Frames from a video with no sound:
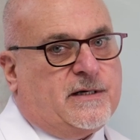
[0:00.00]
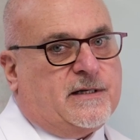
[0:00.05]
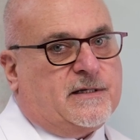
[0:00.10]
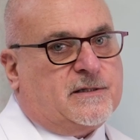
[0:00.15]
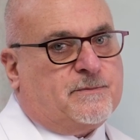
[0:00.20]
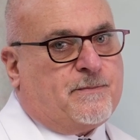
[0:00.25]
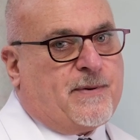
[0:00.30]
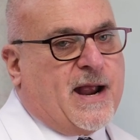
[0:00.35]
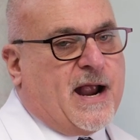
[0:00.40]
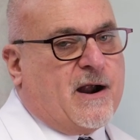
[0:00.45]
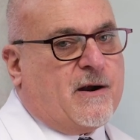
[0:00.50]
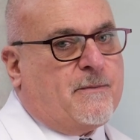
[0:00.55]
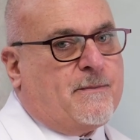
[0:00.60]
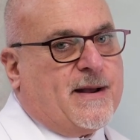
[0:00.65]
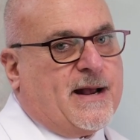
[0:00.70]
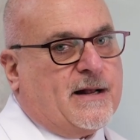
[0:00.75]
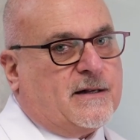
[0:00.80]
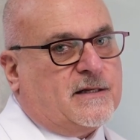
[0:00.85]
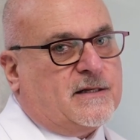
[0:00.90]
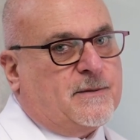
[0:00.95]
is
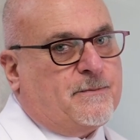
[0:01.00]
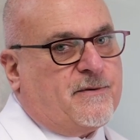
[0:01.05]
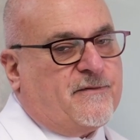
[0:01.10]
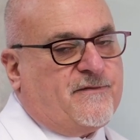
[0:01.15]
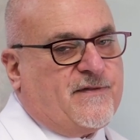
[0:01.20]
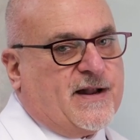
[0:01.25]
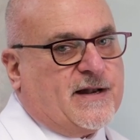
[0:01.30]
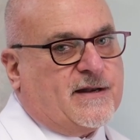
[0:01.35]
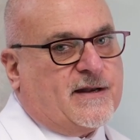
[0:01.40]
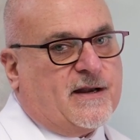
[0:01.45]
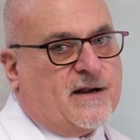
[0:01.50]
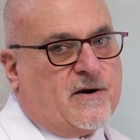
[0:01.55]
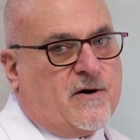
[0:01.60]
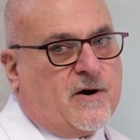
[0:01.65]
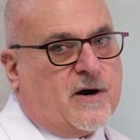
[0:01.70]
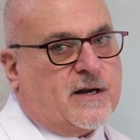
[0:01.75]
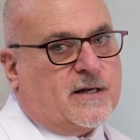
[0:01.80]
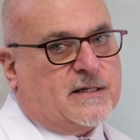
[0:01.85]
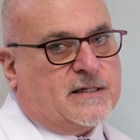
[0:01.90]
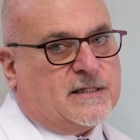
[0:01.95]
paramount to preventing heart